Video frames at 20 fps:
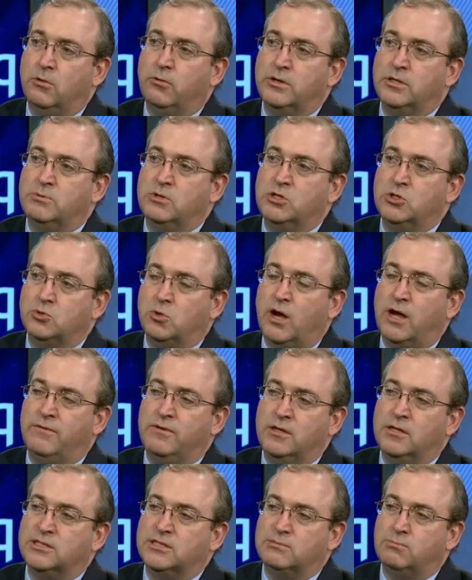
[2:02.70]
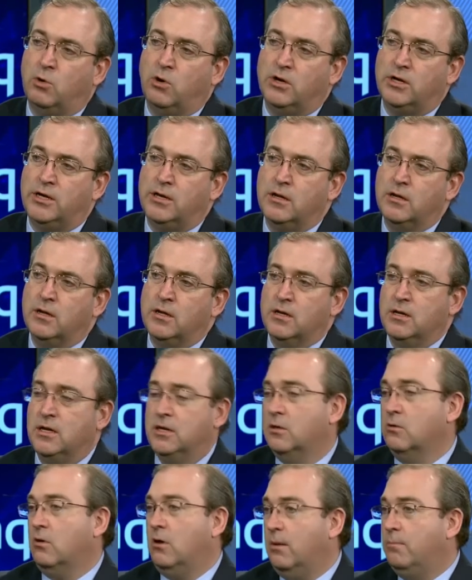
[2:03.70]
going to be driving this market
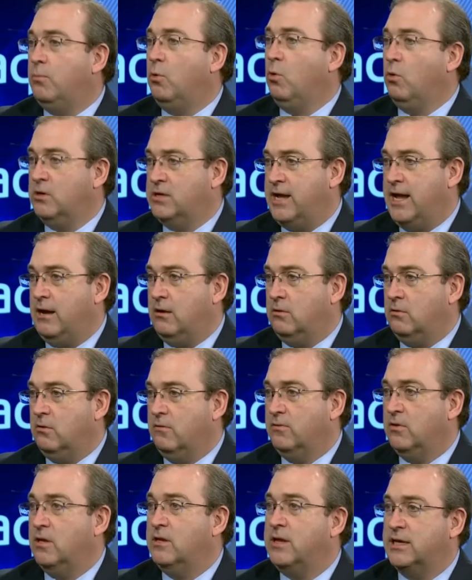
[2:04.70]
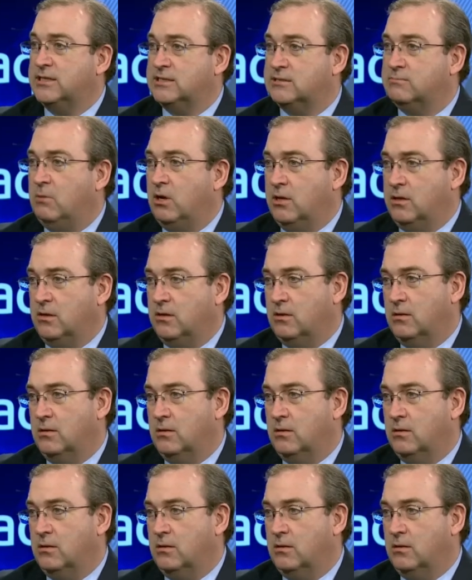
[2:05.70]
either up or down over the next month.